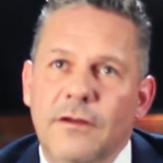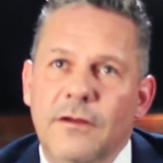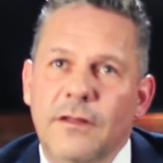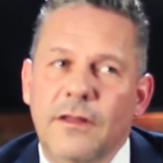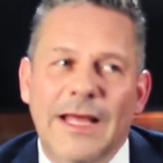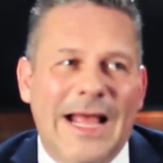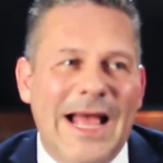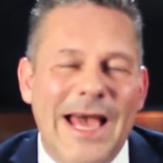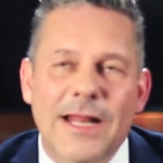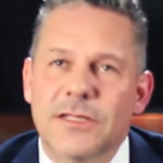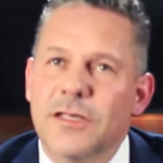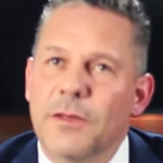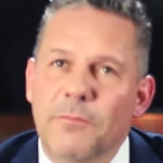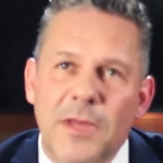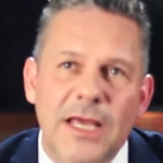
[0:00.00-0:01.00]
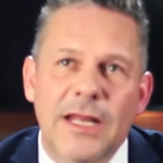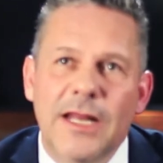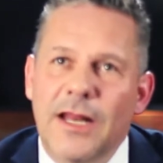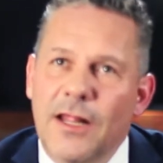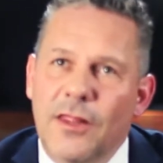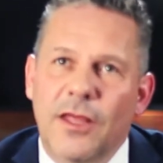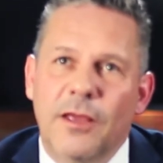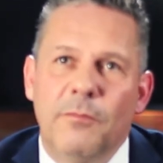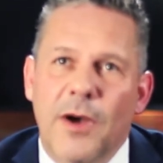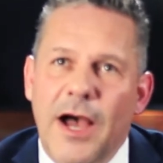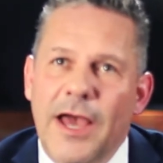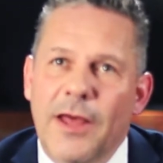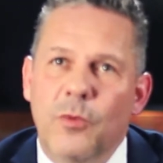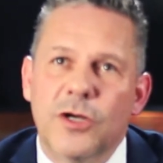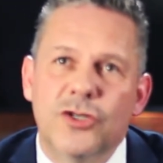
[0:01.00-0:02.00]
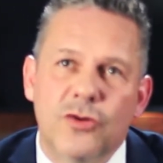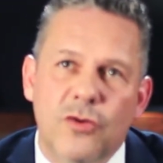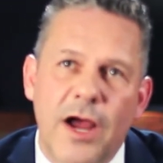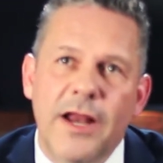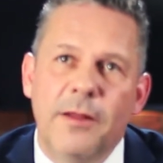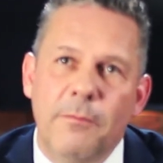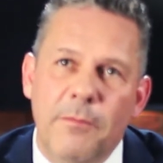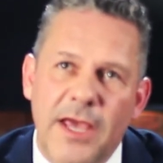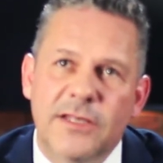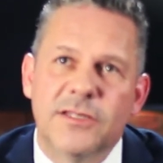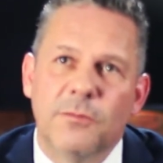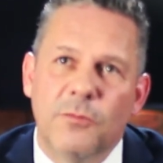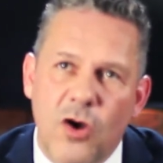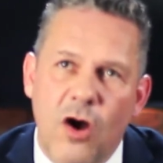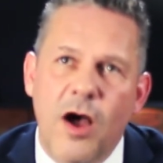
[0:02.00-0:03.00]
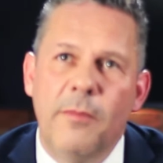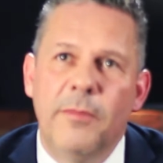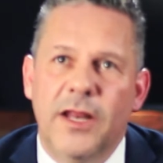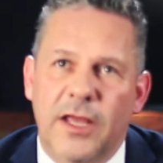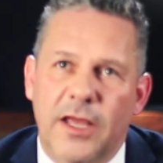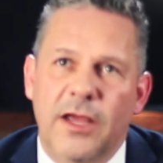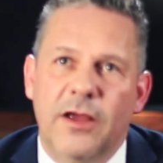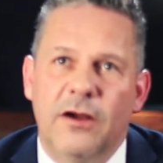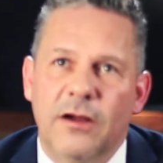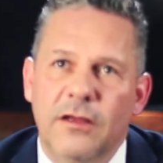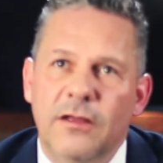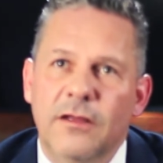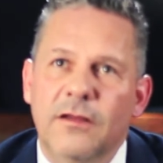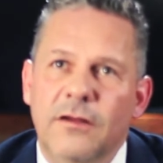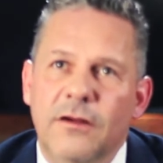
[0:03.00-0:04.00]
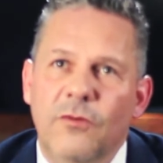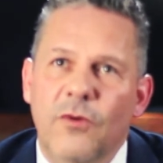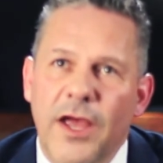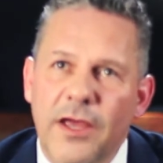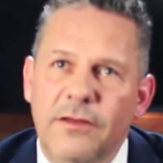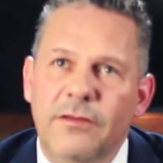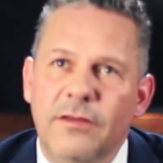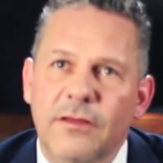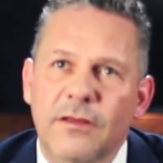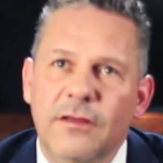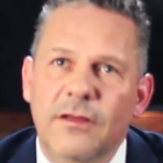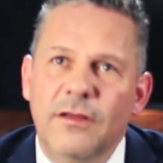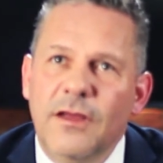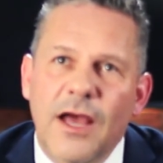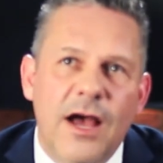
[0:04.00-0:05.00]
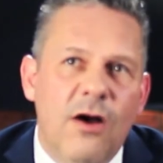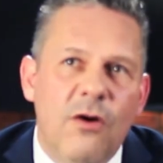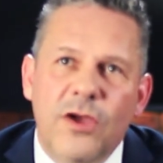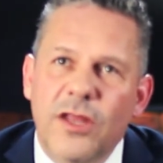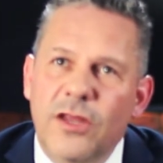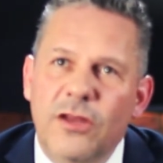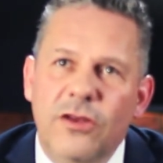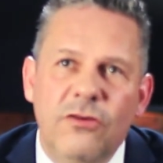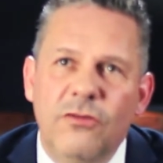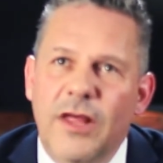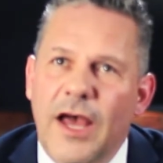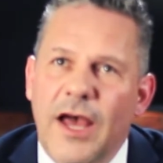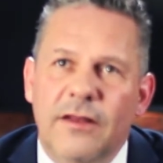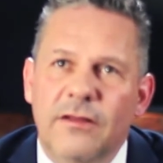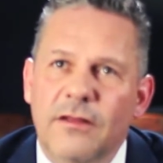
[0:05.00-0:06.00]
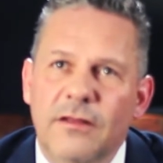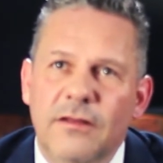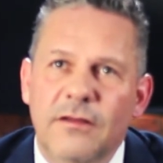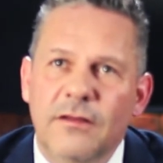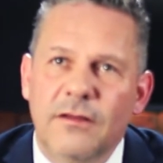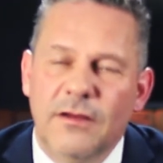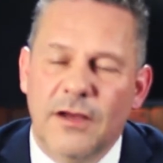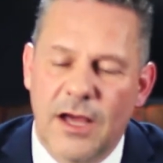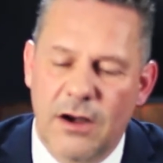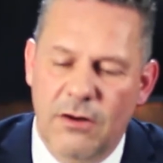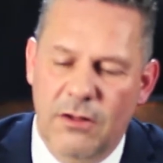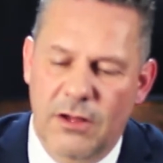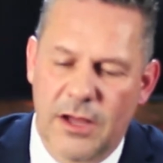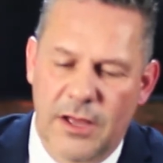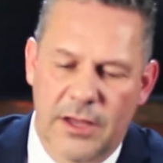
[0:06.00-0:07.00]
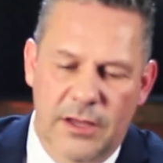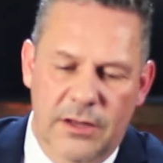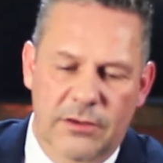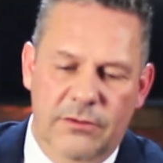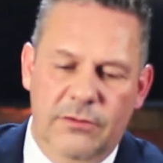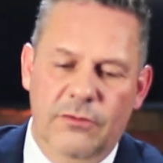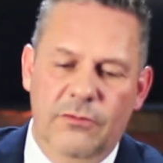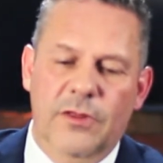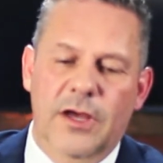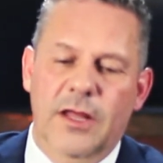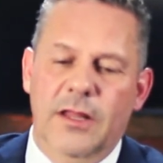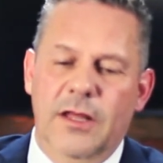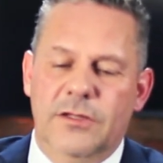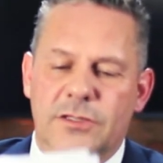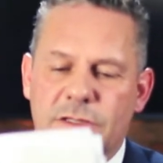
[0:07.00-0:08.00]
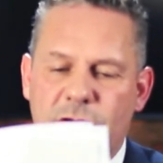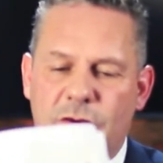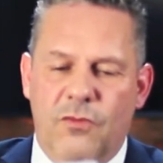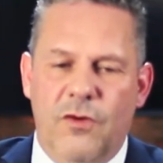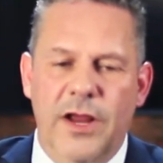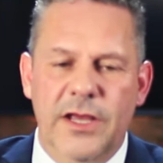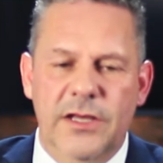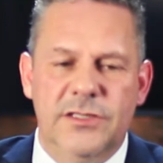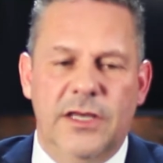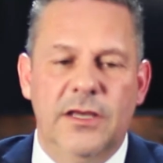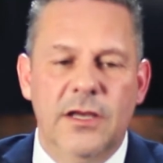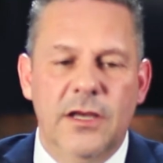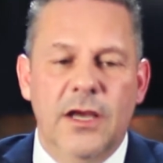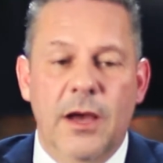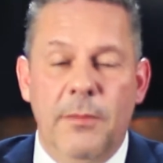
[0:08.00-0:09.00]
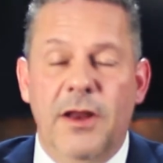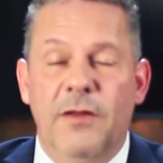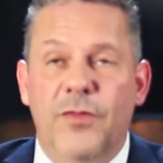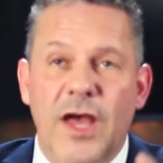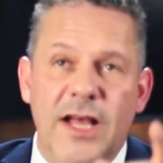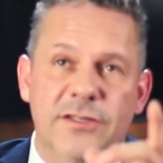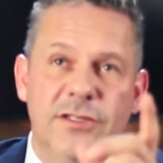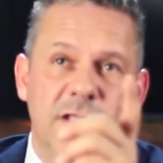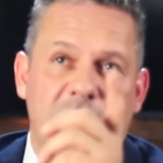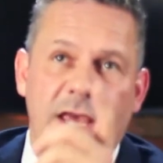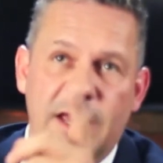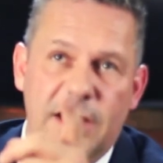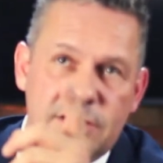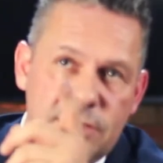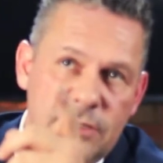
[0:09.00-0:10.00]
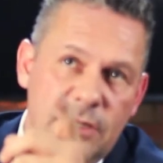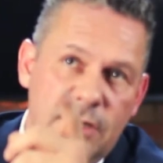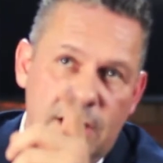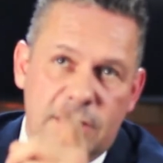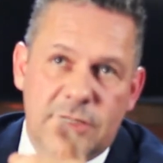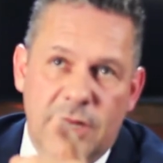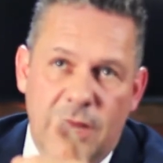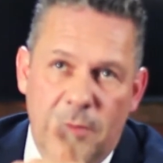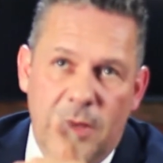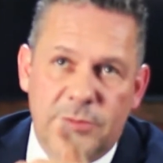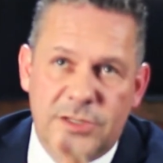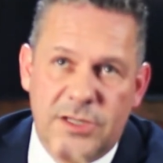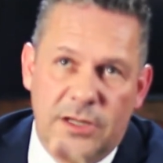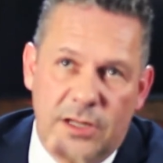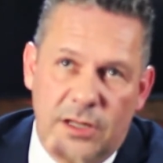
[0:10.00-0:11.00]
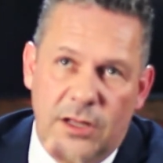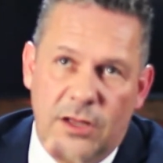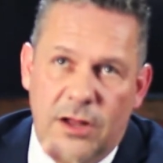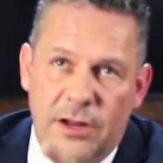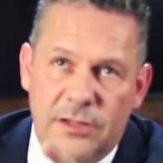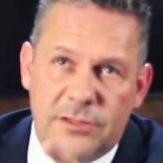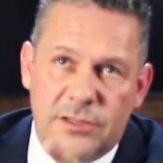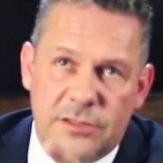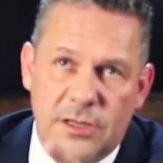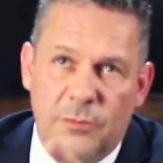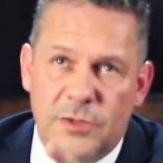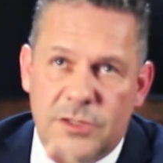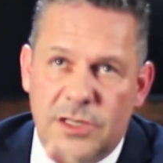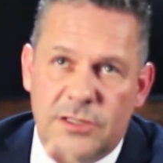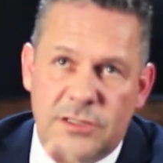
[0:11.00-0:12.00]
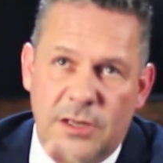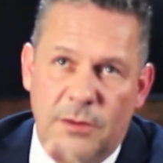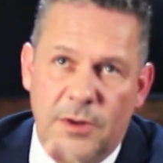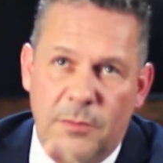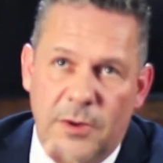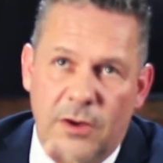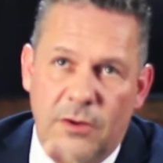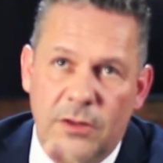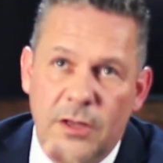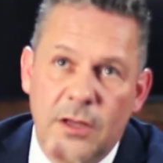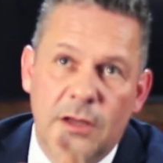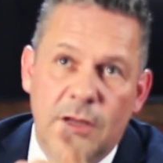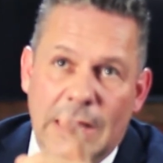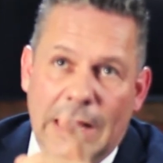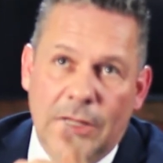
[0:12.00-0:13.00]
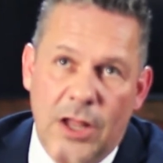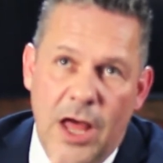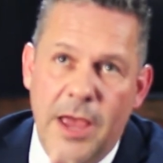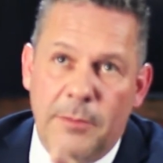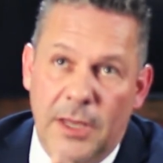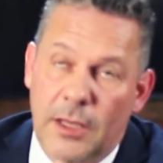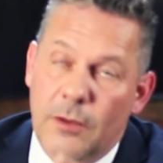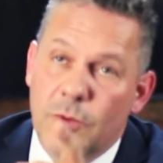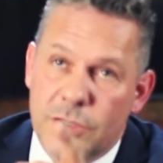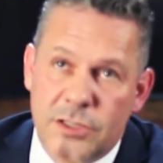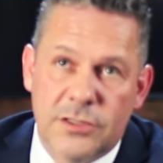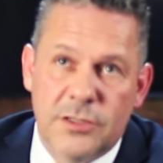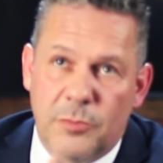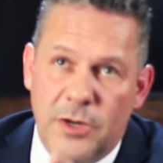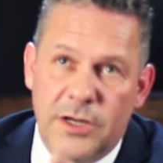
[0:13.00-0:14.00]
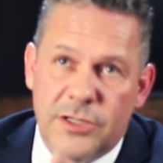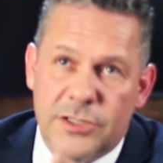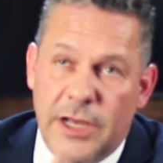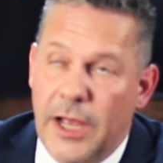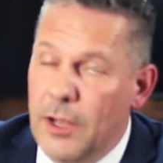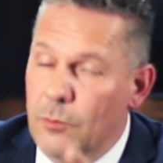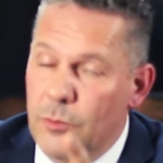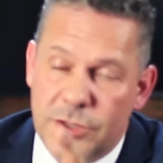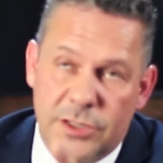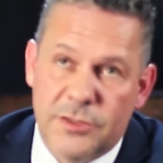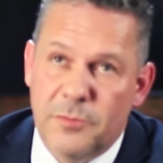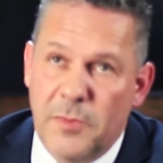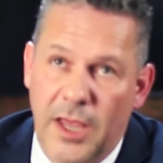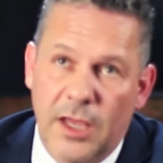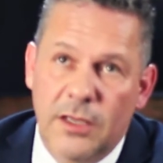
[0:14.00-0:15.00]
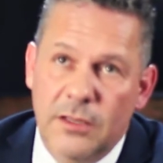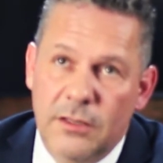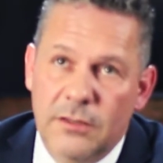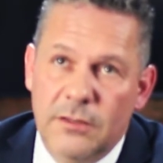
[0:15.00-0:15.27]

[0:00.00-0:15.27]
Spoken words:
The guy doesn't mean anything by it. We're trying to make some comedy here, right? How can you do that? I don't know how you do that. That's crazy. I mean, if that's the case, next time I'm sitting in the audience and someone says something about a limey, which is a British guy, which is me.